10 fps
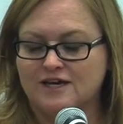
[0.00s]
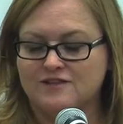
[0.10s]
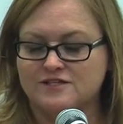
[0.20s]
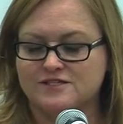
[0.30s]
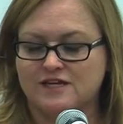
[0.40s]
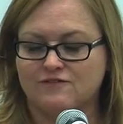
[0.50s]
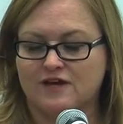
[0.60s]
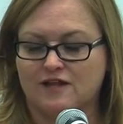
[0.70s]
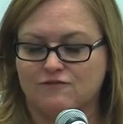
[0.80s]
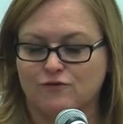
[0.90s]
the state of
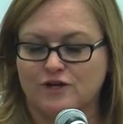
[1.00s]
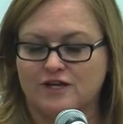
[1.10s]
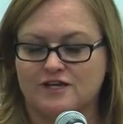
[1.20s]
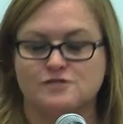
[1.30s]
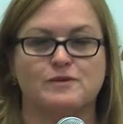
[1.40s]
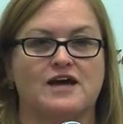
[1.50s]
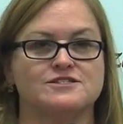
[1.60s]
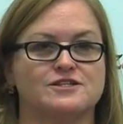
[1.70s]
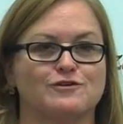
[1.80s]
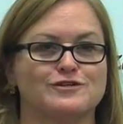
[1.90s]
California has
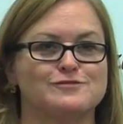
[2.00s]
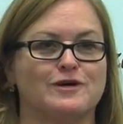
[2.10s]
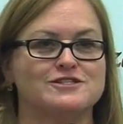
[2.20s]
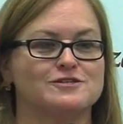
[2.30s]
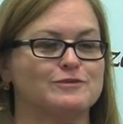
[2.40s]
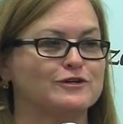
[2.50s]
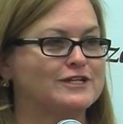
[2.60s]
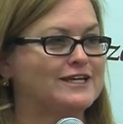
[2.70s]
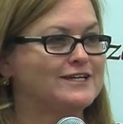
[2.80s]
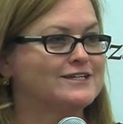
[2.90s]
passed their
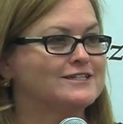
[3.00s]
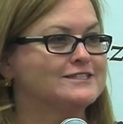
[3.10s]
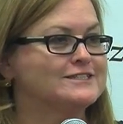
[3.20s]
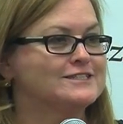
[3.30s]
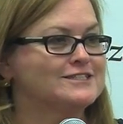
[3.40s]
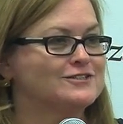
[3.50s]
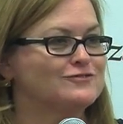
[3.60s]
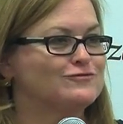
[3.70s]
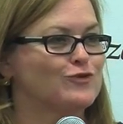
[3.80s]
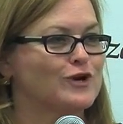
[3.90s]
responsibility
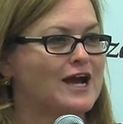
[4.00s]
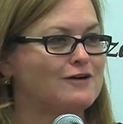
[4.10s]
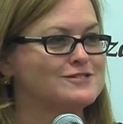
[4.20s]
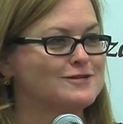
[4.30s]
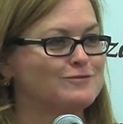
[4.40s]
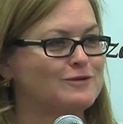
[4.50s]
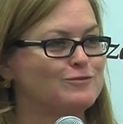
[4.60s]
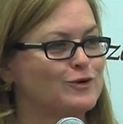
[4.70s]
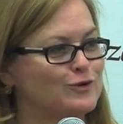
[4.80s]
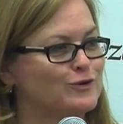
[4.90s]
for housing
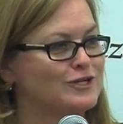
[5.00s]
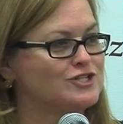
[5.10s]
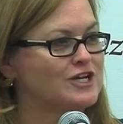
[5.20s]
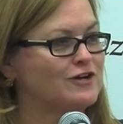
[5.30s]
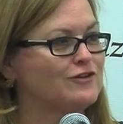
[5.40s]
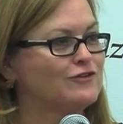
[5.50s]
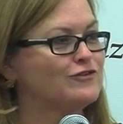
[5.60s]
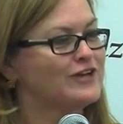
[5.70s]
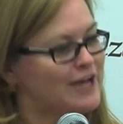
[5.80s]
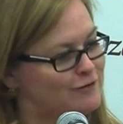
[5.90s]
people who are in jail
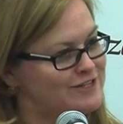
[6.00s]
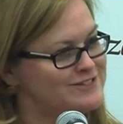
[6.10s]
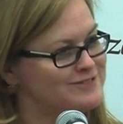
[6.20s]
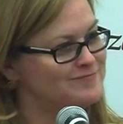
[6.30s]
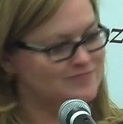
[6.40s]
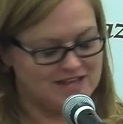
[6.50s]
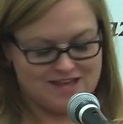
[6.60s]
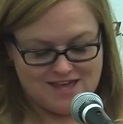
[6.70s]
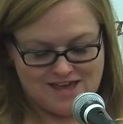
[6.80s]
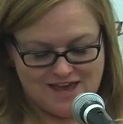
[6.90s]
to counties.
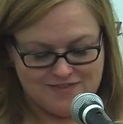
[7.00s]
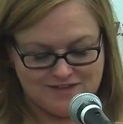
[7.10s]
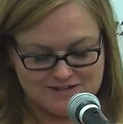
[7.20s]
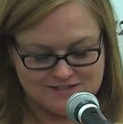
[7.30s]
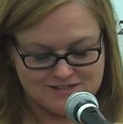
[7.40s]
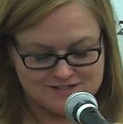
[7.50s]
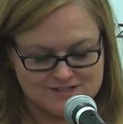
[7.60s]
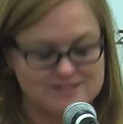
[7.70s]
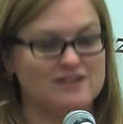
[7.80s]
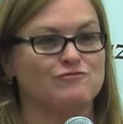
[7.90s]
And they did it to
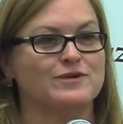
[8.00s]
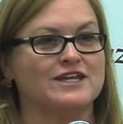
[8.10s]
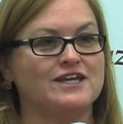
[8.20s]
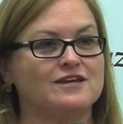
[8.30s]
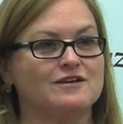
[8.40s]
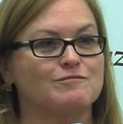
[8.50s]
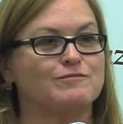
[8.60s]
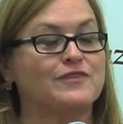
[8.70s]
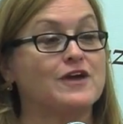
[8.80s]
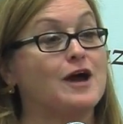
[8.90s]
save money.
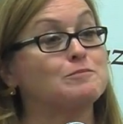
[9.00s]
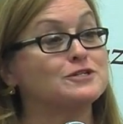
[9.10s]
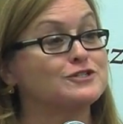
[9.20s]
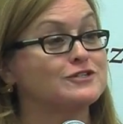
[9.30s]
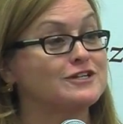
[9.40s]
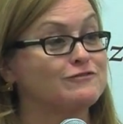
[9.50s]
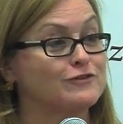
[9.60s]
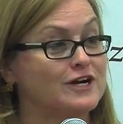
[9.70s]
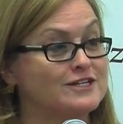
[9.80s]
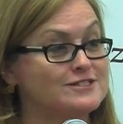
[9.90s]
But the opportunity
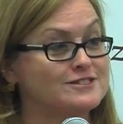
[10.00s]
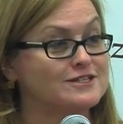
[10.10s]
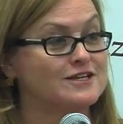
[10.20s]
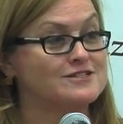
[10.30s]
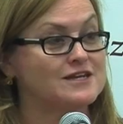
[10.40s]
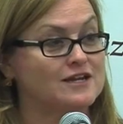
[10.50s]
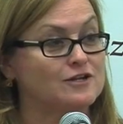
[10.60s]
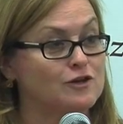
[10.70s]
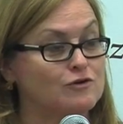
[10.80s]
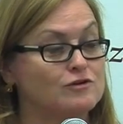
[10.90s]
for us is that at a
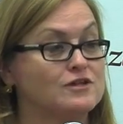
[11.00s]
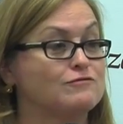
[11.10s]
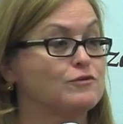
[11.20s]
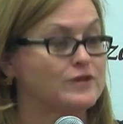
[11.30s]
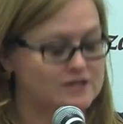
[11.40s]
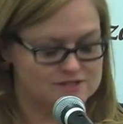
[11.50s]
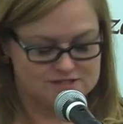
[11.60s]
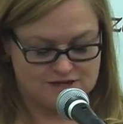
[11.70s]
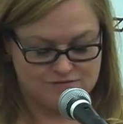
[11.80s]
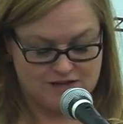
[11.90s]
local level, we can
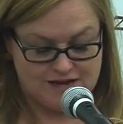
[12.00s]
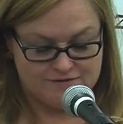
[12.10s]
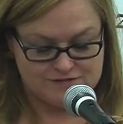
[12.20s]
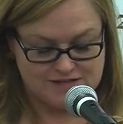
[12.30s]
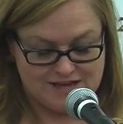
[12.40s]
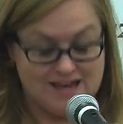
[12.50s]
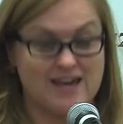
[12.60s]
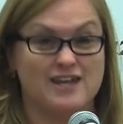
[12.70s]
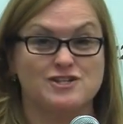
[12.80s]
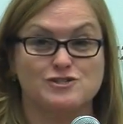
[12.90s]
save lives.
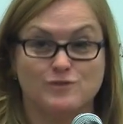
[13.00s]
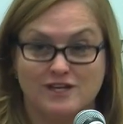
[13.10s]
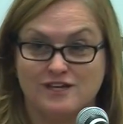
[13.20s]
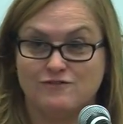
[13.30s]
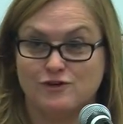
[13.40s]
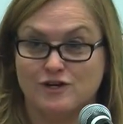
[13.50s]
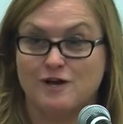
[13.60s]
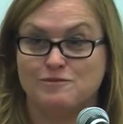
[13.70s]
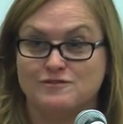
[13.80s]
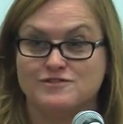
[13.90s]
And I just want to give you a
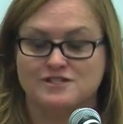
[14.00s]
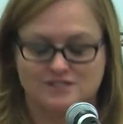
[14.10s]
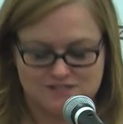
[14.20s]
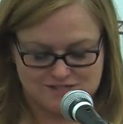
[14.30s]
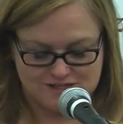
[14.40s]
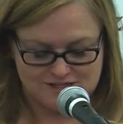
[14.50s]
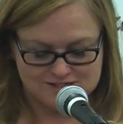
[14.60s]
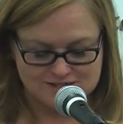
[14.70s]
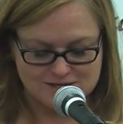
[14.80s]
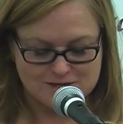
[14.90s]
couple of statistics.